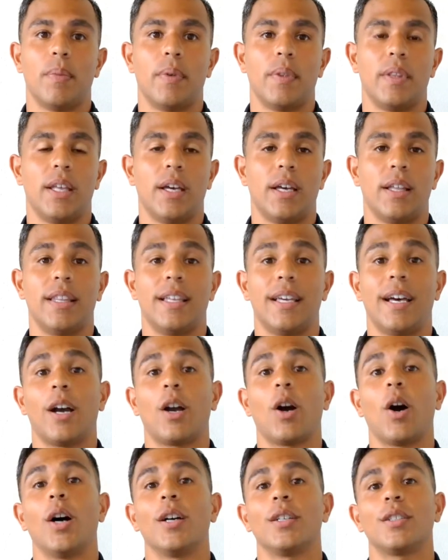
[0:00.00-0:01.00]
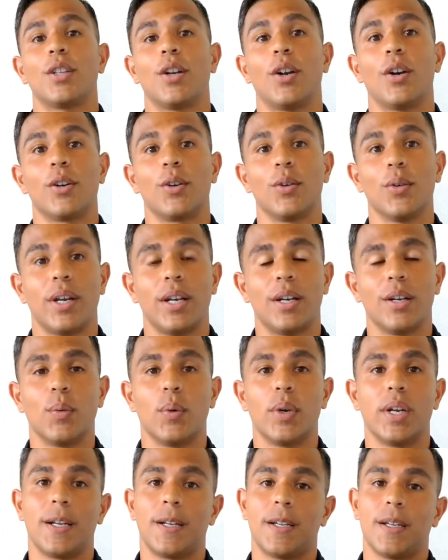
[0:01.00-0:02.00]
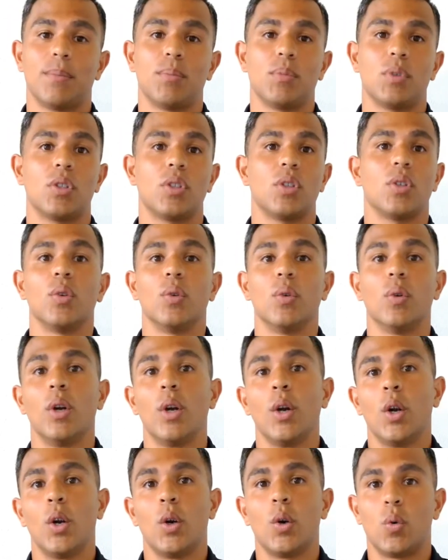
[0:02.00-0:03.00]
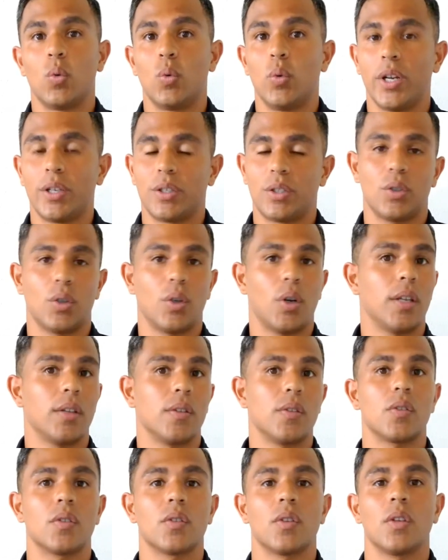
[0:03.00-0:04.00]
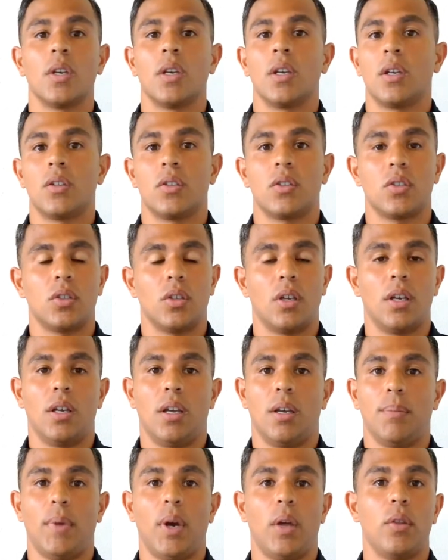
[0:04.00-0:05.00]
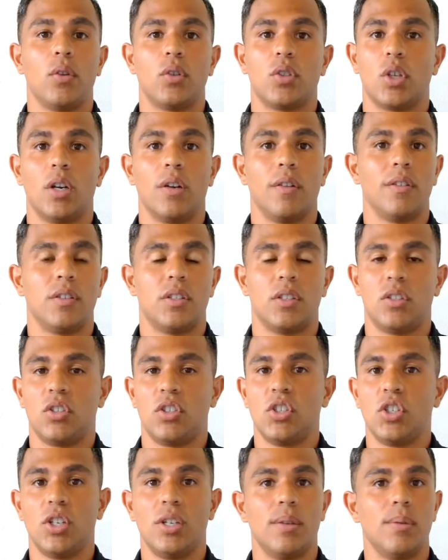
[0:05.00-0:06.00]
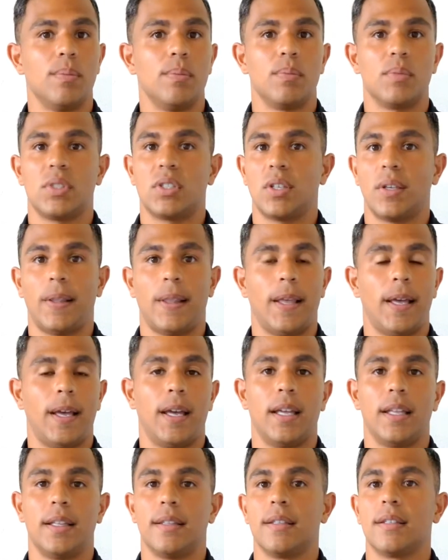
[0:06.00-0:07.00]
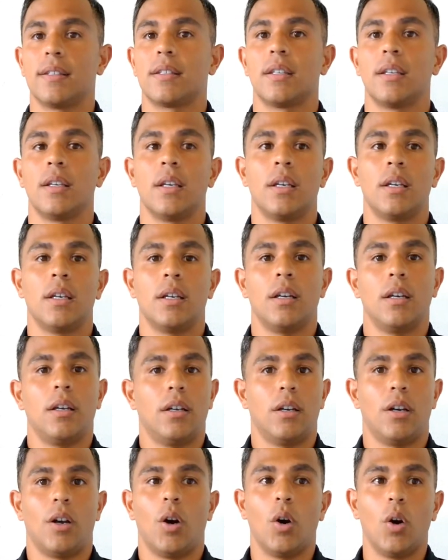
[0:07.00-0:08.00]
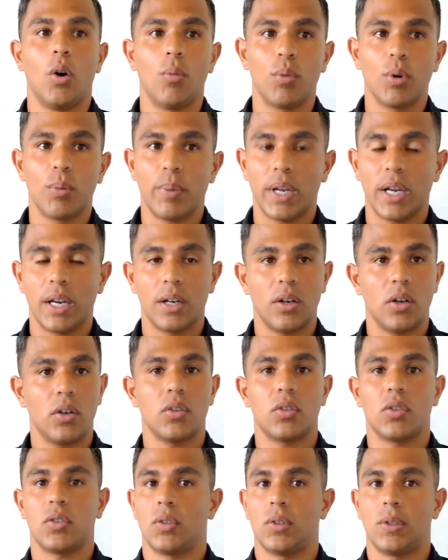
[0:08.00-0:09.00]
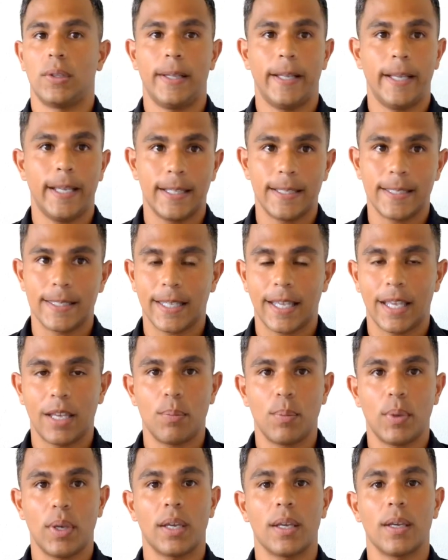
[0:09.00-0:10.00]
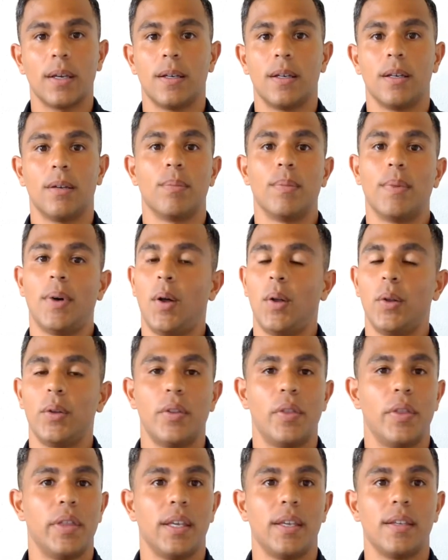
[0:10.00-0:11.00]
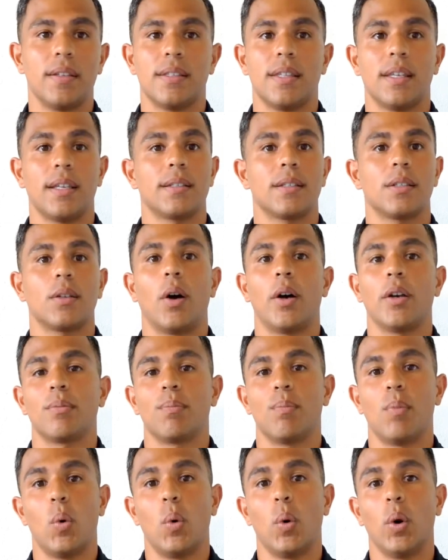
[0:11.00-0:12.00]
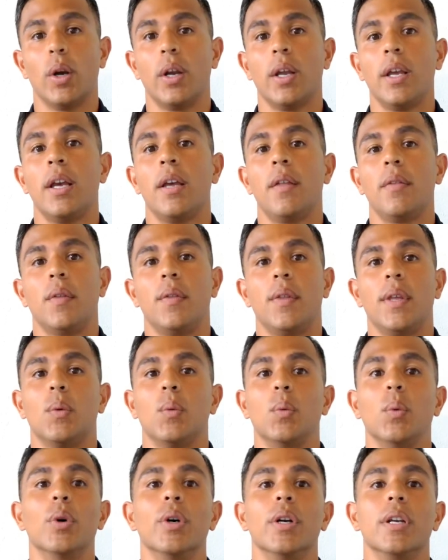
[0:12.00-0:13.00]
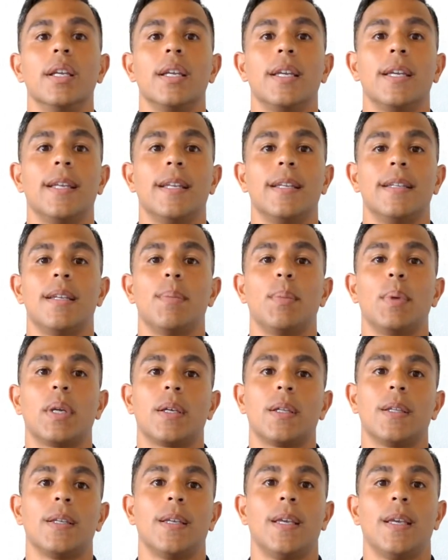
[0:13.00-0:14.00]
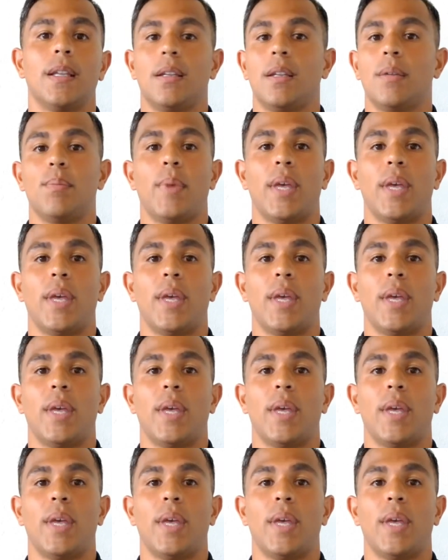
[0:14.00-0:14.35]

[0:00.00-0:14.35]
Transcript: the costs are greater when it comes to restaurants, other services, gyms, salons, home repairs, landscaping. All of these things cost more than they would typically in